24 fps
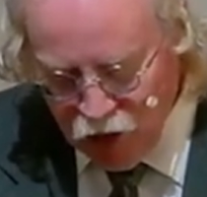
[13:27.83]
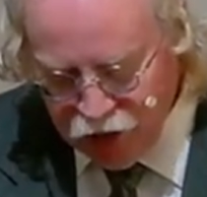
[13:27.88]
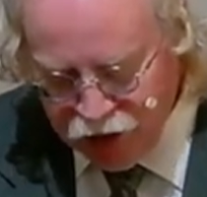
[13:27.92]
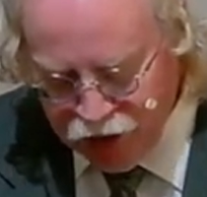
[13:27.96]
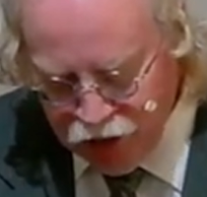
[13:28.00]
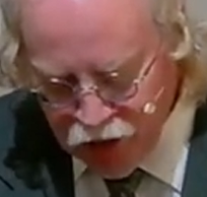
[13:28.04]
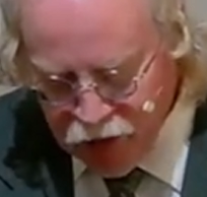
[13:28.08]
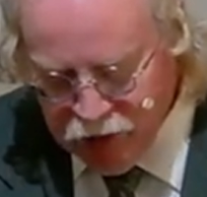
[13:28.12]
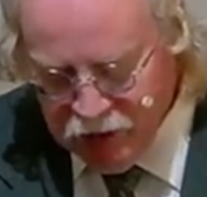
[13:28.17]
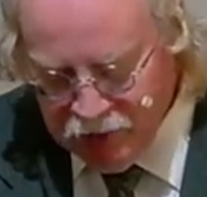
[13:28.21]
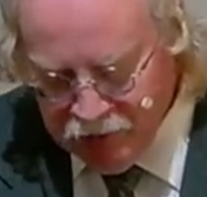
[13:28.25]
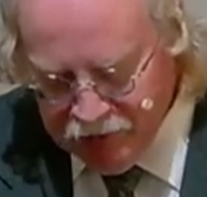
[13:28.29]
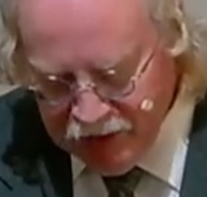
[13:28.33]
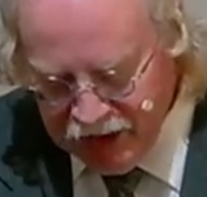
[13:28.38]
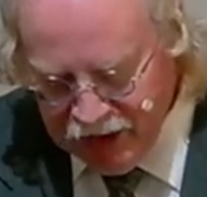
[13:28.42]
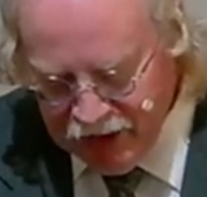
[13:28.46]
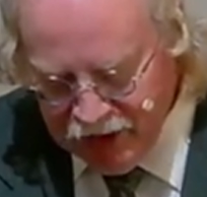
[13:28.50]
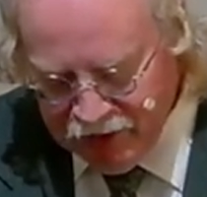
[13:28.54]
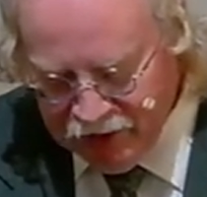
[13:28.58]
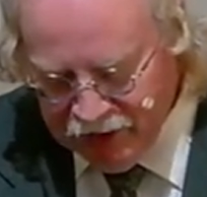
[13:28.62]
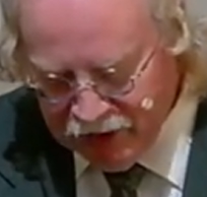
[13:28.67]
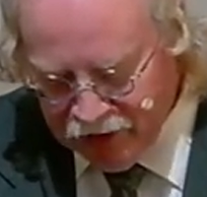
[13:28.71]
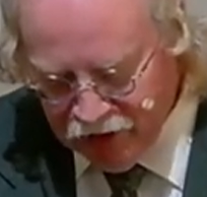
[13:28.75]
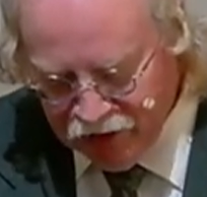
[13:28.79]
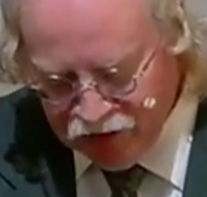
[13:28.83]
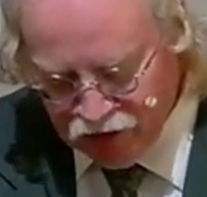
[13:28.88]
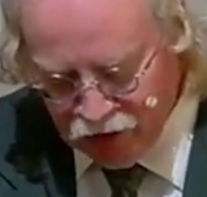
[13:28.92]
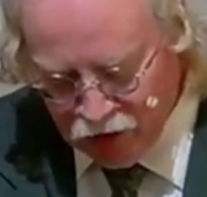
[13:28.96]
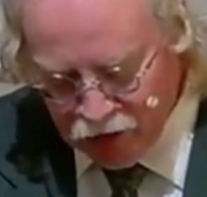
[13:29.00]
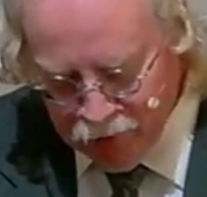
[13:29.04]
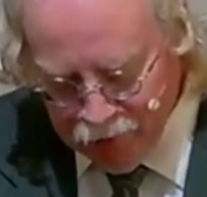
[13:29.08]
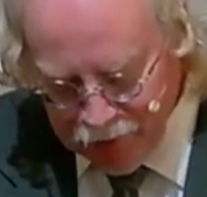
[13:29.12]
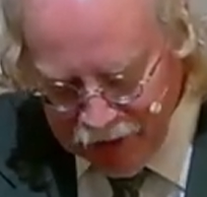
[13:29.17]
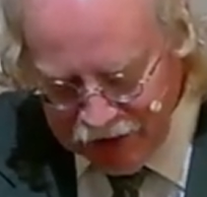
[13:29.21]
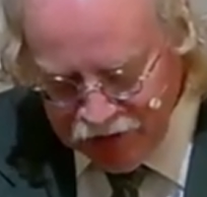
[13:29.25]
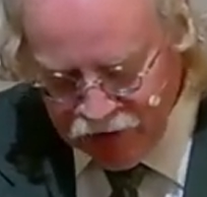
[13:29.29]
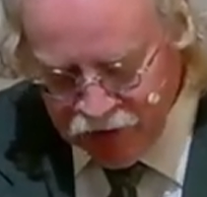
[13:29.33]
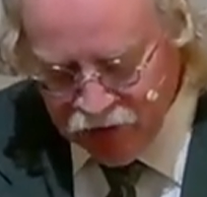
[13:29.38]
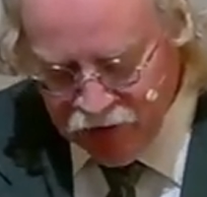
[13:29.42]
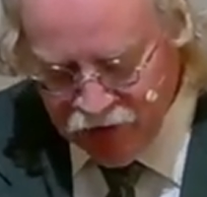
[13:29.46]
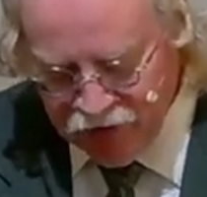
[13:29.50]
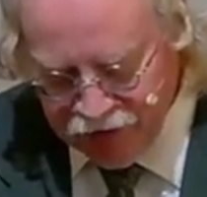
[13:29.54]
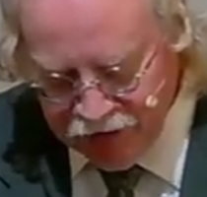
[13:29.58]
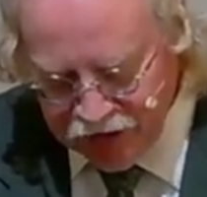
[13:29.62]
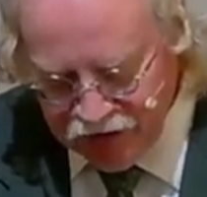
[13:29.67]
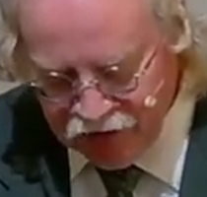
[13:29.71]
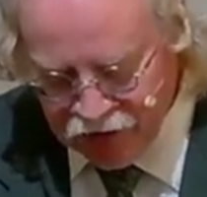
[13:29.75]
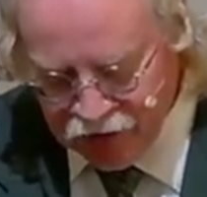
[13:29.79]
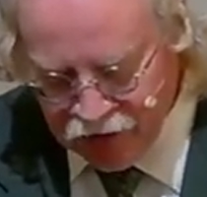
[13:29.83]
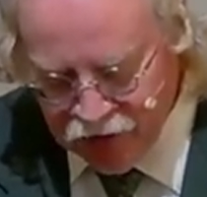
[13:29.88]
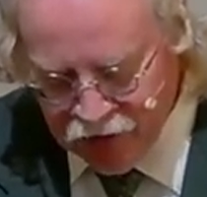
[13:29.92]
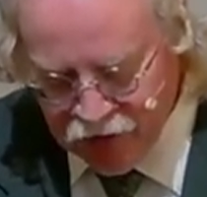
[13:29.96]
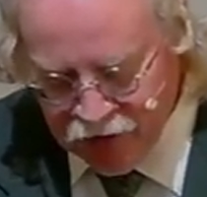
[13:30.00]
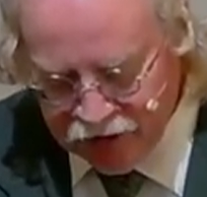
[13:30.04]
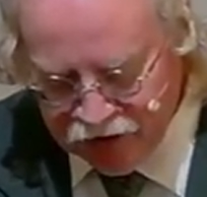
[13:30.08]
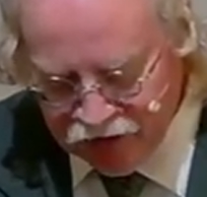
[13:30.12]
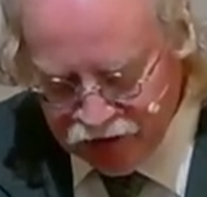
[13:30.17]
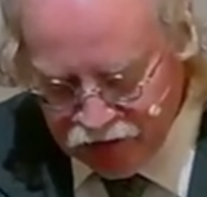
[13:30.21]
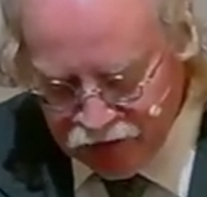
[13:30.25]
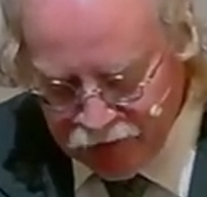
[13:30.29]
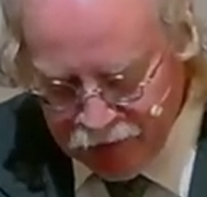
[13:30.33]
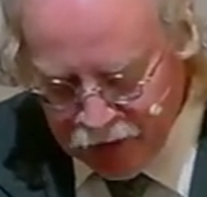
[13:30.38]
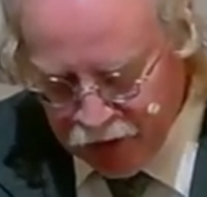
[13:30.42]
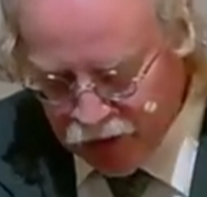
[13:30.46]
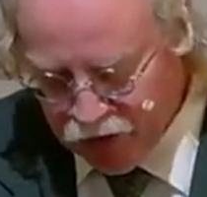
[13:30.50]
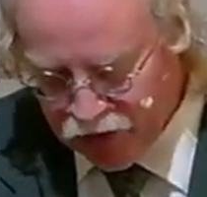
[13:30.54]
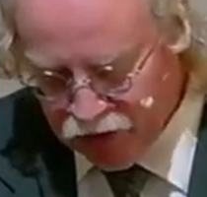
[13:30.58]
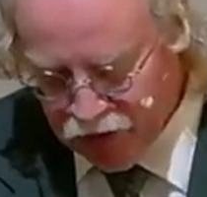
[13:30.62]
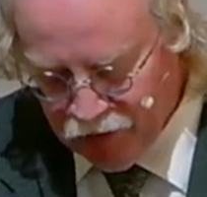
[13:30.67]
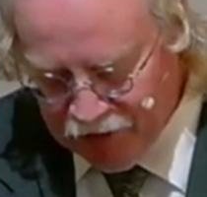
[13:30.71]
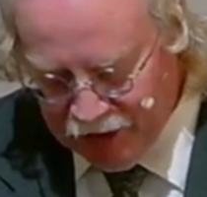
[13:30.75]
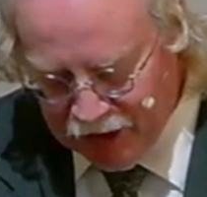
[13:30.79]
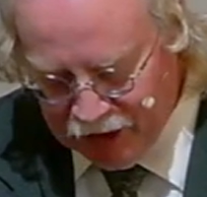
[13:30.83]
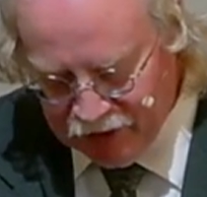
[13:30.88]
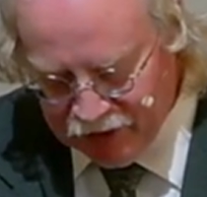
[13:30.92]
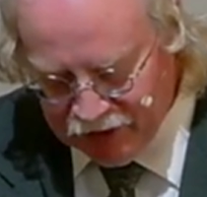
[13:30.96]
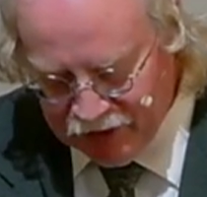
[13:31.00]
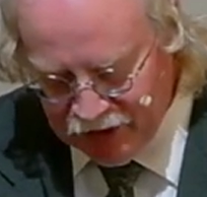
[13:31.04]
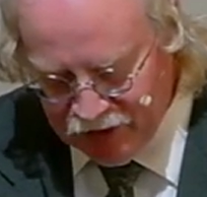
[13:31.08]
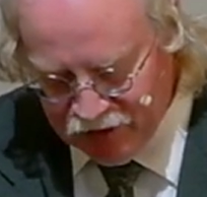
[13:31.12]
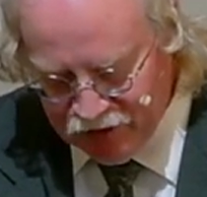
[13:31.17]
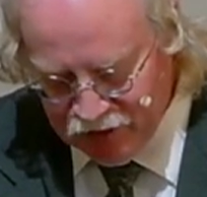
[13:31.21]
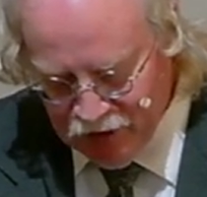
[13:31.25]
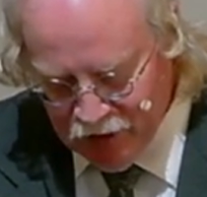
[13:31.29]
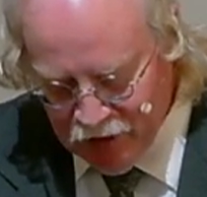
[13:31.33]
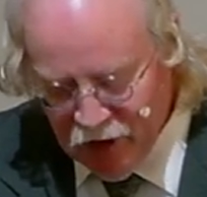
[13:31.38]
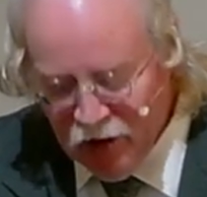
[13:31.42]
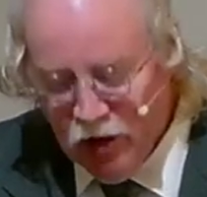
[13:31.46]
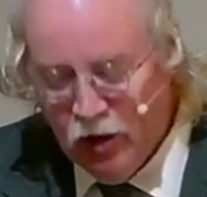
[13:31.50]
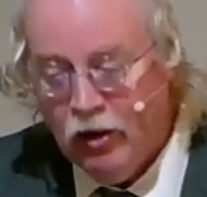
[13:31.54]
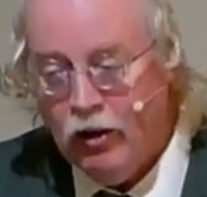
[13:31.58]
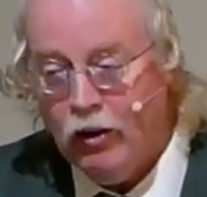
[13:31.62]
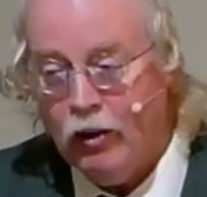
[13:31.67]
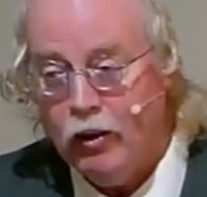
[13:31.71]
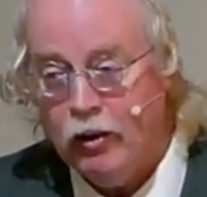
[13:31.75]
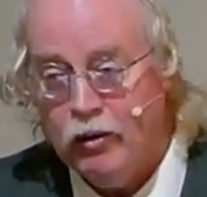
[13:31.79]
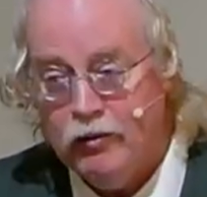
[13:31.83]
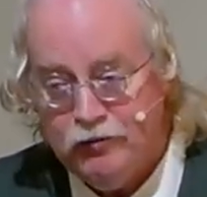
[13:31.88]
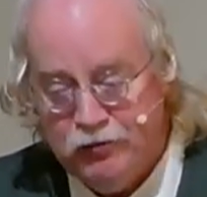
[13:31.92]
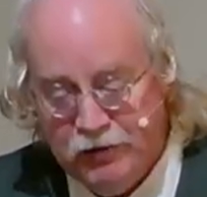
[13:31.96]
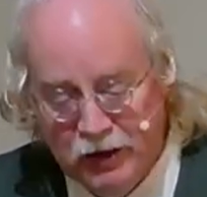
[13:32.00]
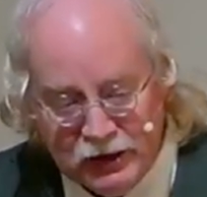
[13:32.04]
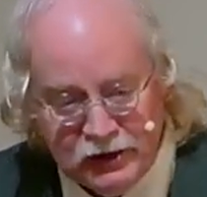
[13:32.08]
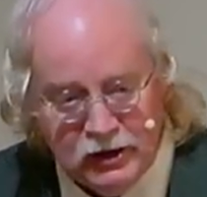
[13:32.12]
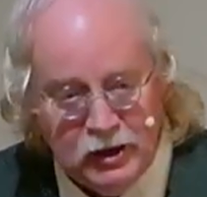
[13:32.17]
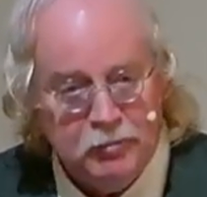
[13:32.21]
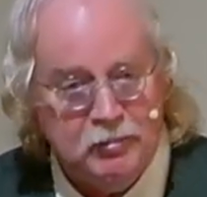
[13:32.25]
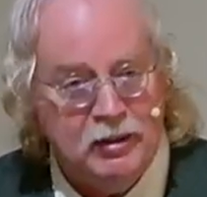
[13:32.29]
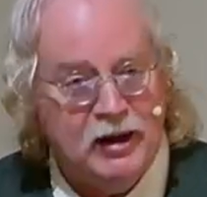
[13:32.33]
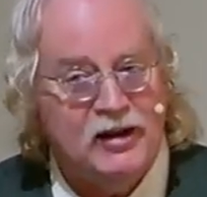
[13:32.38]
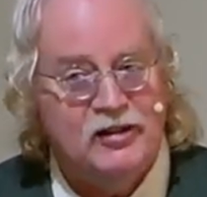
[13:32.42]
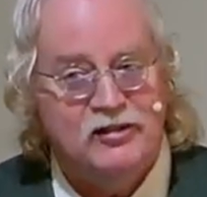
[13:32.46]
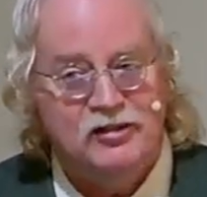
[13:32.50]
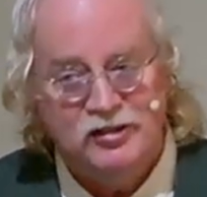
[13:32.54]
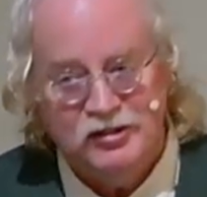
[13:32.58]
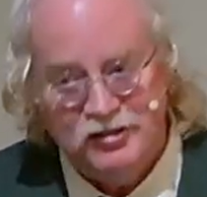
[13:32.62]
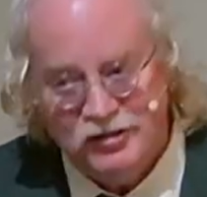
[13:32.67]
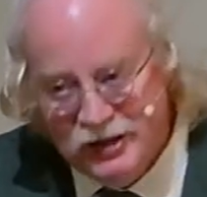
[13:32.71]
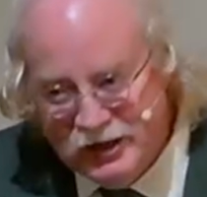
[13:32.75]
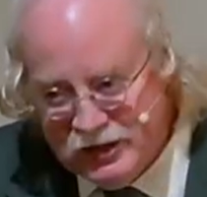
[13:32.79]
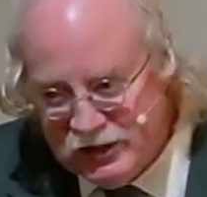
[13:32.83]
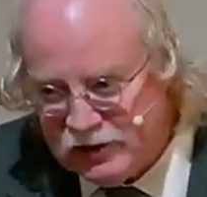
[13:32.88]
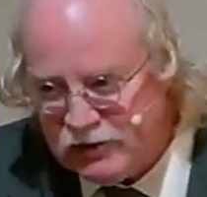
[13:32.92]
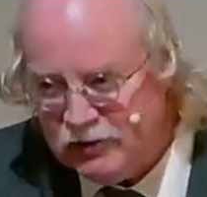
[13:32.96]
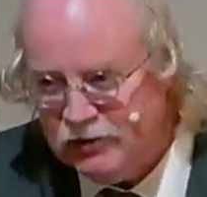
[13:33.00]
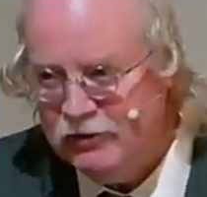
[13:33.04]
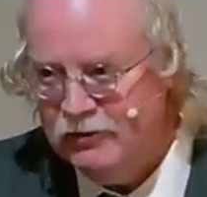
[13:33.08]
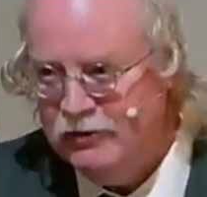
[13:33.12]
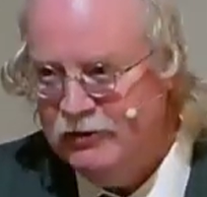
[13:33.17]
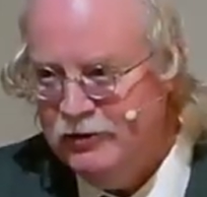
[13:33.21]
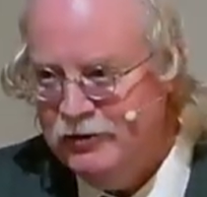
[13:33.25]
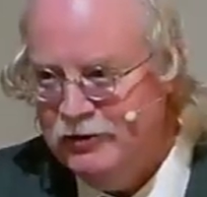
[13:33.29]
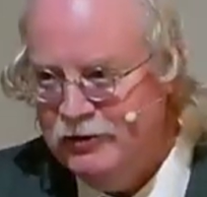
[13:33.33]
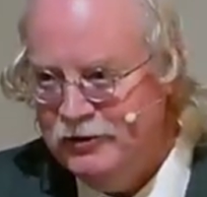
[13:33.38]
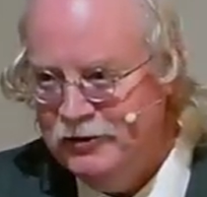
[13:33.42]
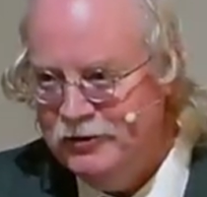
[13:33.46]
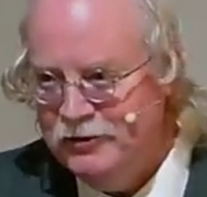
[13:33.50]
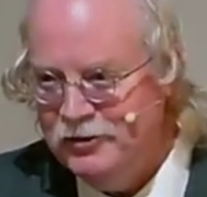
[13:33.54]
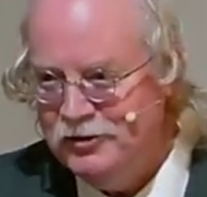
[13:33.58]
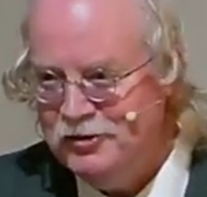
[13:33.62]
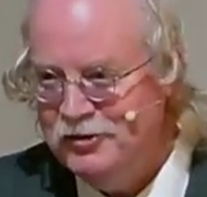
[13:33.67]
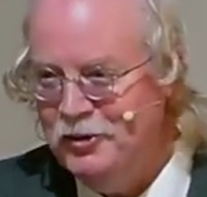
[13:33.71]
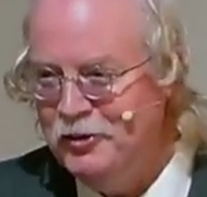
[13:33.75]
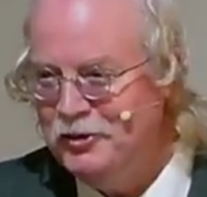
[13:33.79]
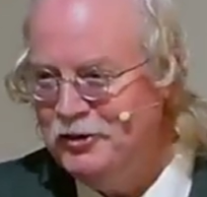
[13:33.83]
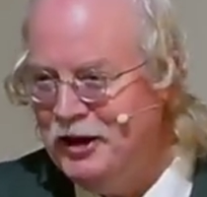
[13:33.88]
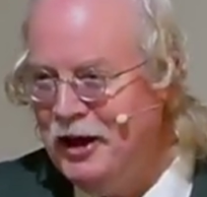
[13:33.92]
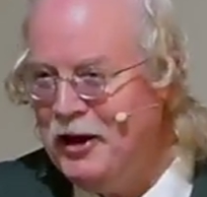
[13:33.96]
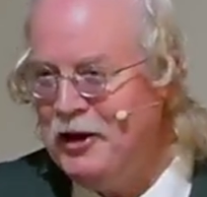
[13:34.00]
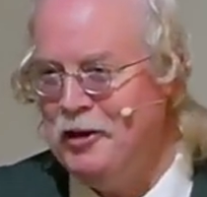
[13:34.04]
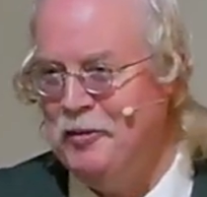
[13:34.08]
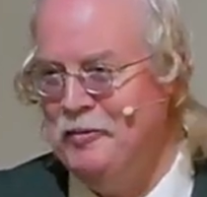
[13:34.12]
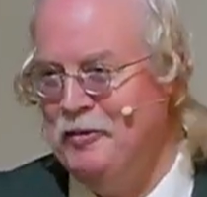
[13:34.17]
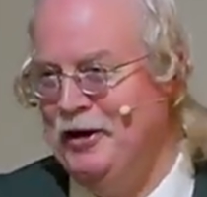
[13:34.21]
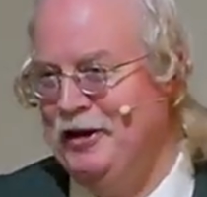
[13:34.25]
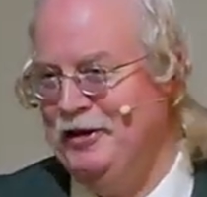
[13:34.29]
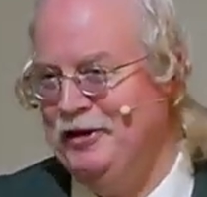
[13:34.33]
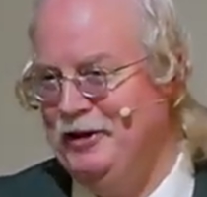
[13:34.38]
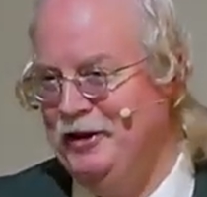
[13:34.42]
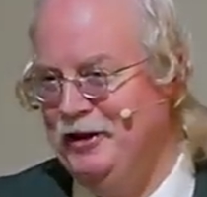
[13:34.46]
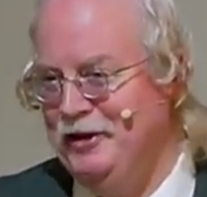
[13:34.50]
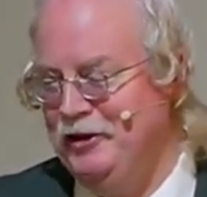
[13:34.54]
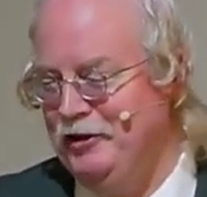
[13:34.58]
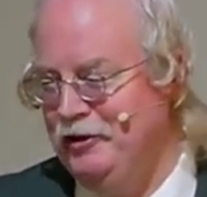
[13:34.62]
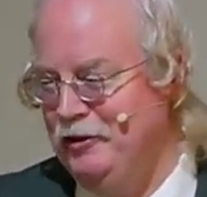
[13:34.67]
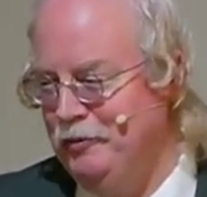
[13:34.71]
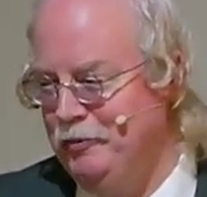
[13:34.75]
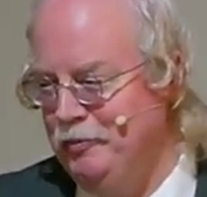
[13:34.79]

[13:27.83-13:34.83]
human being, that is, our mental, physical, and spiritual faculties, are affected by sin. There's no doubt about that.